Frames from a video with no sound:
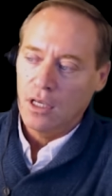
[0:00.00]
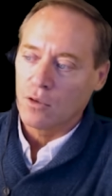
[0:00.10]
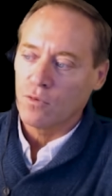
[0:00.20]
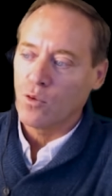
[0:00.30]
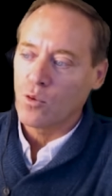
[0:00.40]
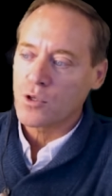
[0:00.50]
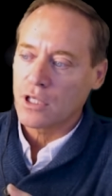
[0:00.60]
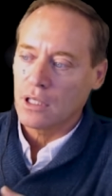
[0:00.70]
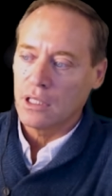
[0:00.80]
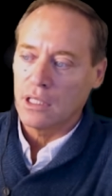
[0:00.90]

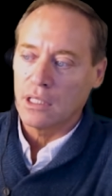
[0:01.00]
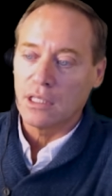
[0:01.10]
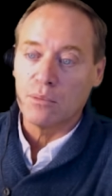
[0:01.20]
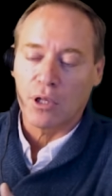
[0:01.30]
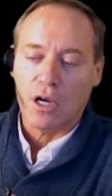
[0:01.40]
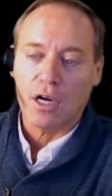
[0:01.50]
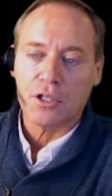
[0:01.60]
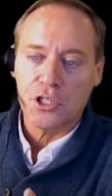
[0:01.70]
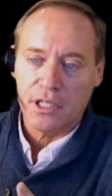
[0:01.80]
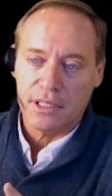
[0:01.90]
Unfortunately, the
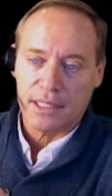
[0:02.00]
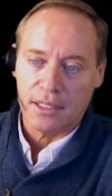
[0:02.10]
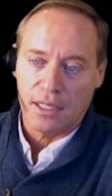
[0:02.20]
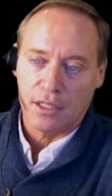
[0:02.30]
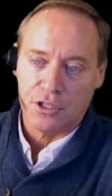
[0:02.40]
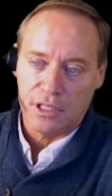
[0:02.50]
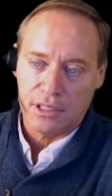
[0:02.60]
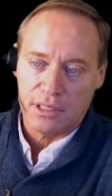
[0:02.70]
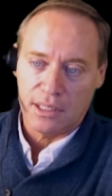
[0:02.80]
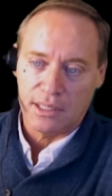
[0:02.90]
blockchain technology
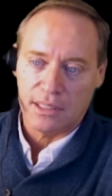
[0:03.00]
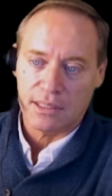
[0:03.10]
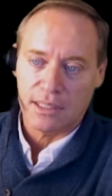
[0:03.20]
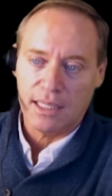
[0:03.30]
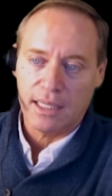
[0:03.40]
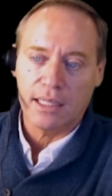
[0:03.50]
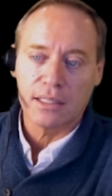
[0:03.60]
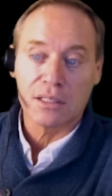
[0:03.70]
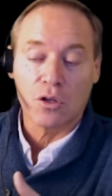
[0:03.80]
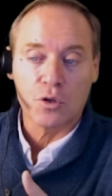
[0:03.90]
as it exists today
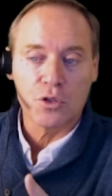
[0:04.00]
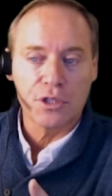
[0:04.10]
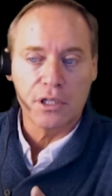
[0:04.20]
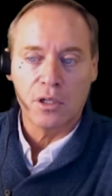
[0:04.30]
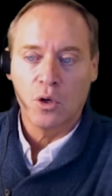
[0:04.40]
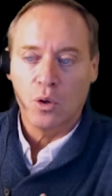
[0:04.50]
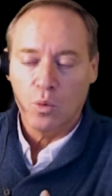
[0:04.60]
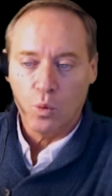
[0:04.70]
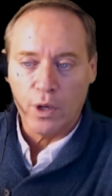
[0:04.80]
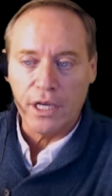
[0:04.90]
is largely
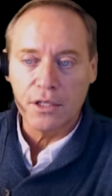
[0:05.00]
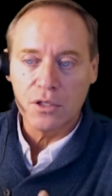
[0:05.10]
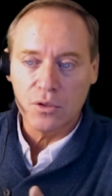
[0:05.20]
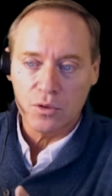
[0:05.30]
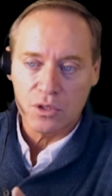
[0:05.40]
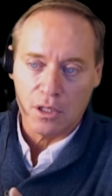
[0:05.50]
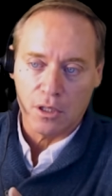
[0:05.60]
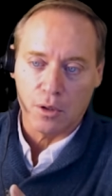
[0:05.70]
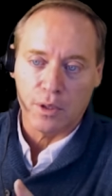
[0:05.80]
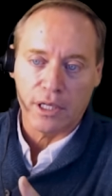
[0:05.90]
way too
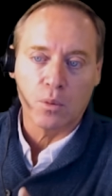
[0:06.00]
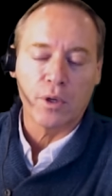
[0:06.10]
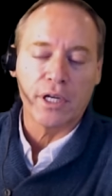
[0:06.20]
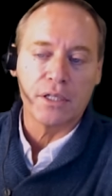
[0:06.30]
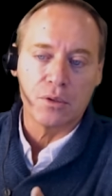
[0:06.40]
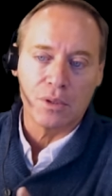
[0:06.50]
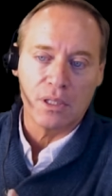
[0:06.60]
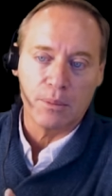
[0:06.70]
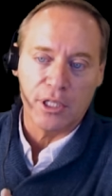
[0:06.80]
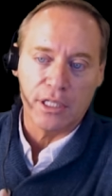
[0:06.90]
slow and way too
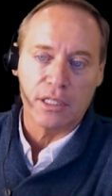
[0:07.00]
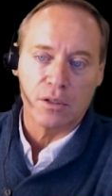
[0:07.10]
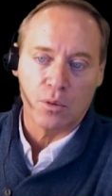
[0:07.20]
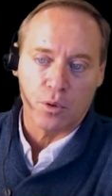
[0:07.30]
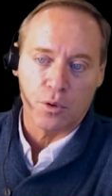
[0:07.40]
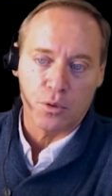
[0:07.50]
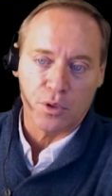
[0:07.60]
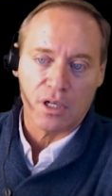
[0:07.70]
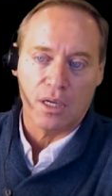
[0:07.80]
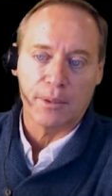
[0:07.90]
limited in order to
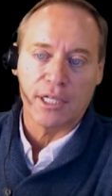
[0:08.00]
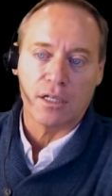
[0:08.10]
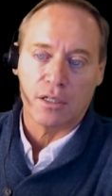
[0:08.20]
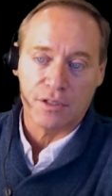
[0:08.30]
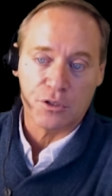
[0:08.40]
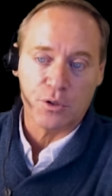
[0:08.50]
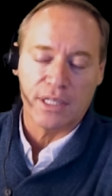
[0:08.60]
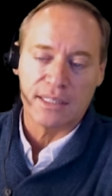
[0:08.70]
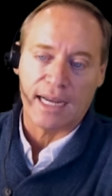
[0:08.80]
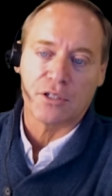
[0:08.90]
accommodate all the
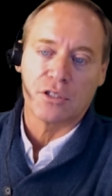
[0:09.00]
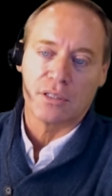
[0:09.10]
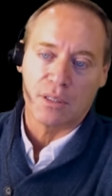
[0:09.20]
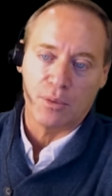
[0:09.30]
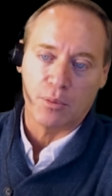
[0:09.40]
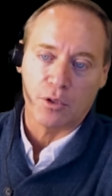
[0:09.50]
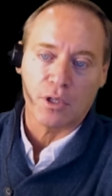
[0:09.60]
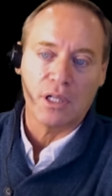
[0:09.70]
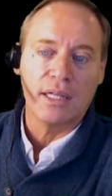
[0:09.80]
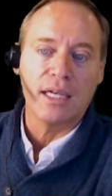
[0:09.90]
transactions that people
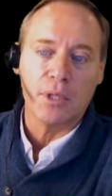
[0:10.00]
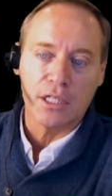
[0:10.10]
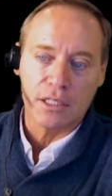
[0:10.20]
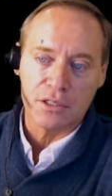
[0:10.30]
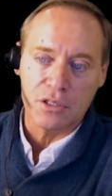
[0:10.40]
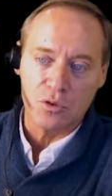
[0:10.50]
are claiming it's